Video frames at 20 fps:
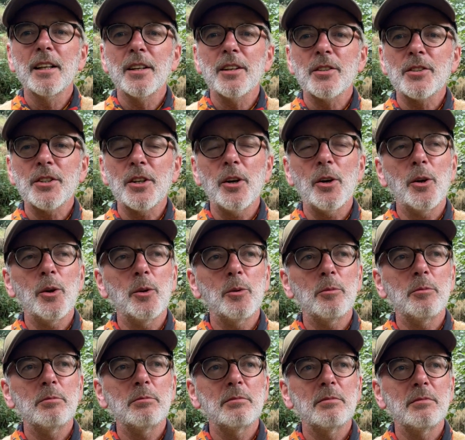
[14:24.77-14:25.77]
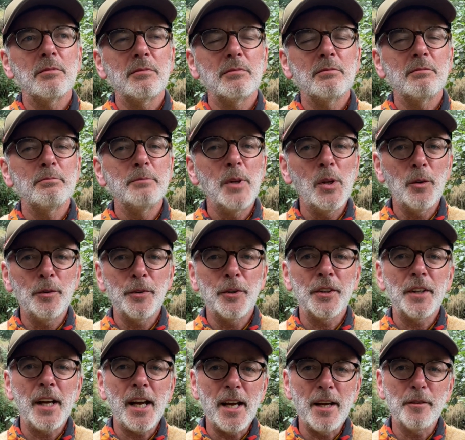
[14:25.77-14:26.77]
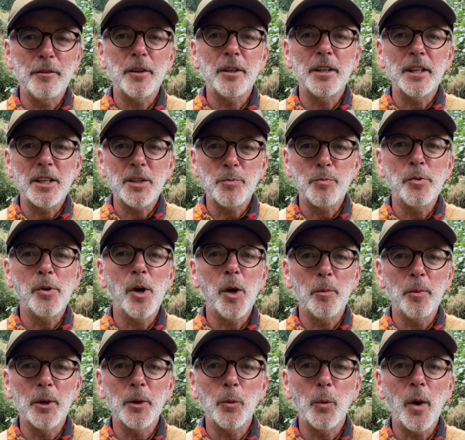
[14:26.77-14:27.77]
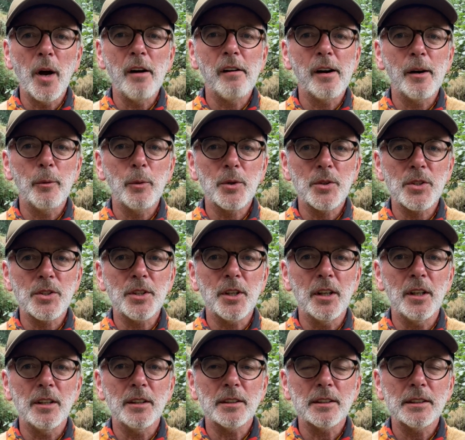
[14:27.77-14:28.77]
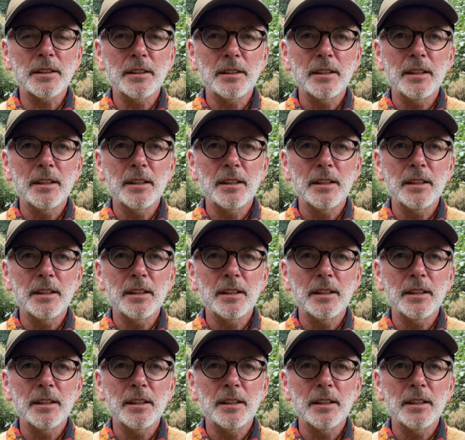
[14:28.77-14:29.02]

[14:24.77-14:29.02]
So Milford Haven is probably where I would start.